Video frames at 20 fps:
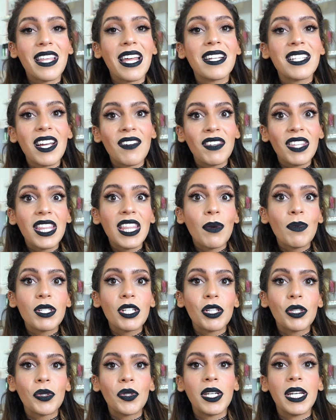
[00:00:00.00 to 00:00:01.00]
That is everything that was
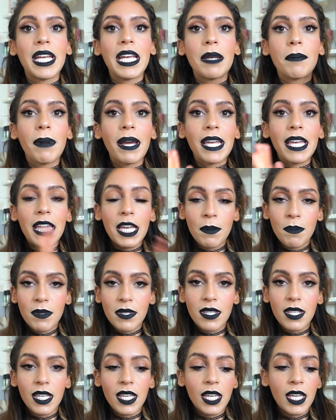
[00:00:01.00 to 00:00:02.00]
included in my
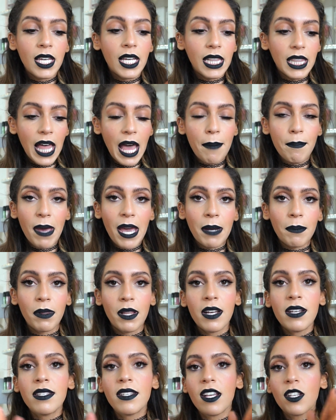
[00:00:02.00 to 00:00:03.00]
Ipsy Glam Bag
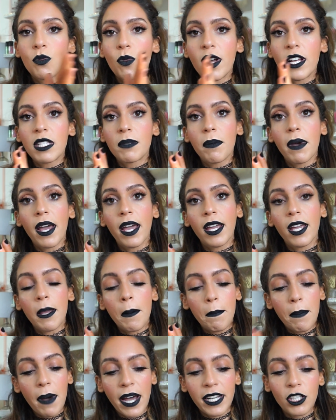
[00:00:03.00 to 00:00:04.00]
Plus as well as
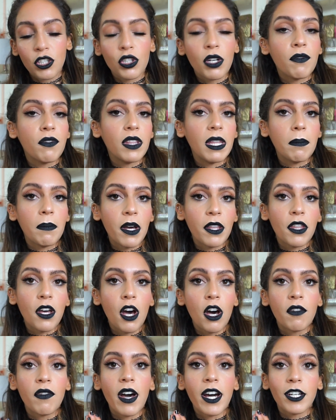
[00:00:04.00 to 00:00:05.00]
my box charm for the month
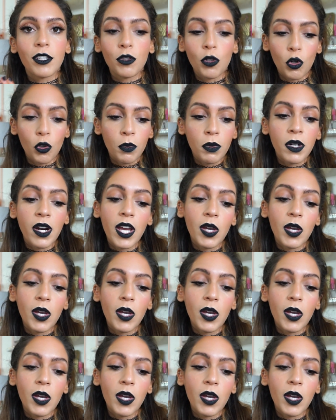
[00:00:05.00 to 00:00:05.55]
of October.